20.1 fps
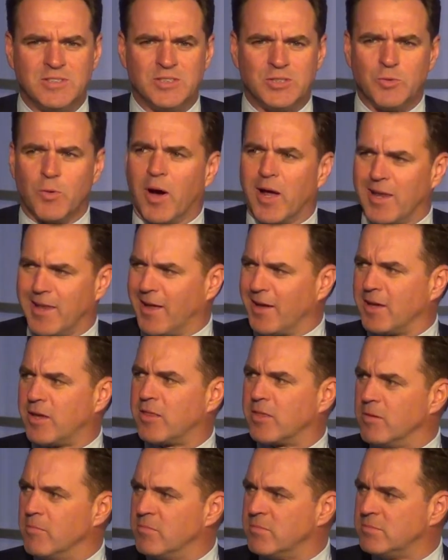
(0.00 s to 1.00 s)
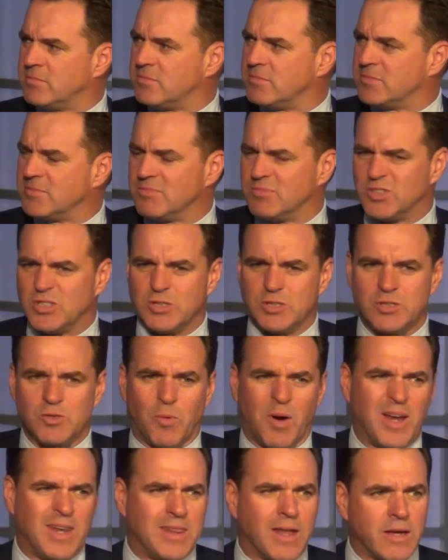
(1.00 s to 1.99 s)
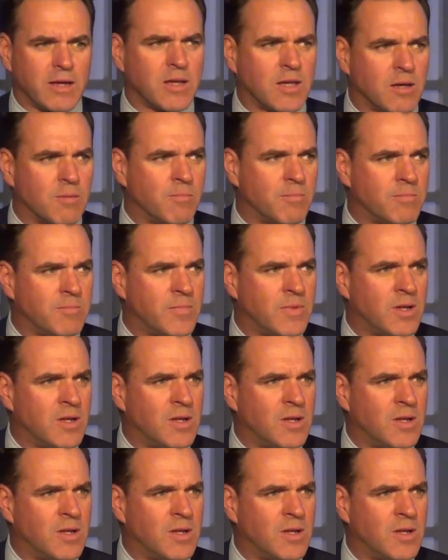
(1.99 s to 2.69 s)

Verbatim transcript: do I like them? Do I like him?